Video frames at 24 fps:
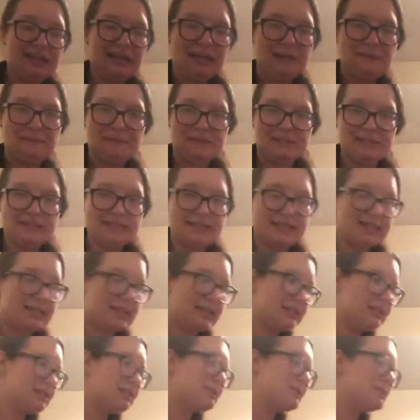I'm
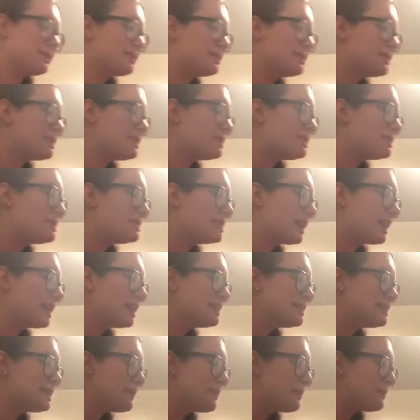listening to
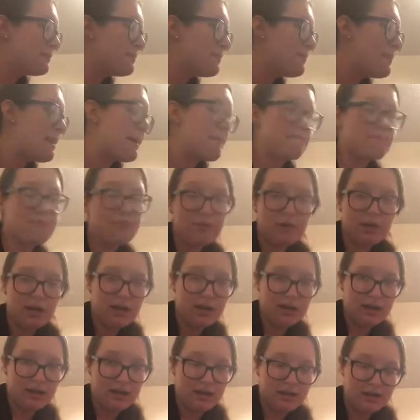Disjecta Membra
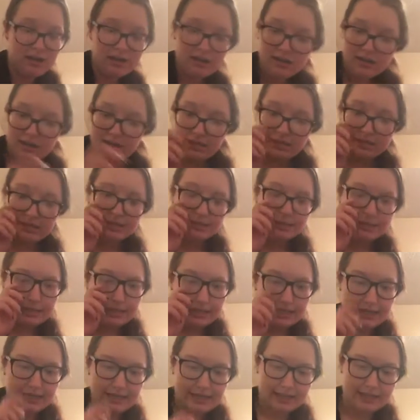
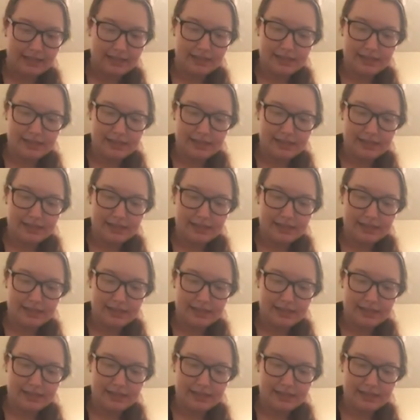today.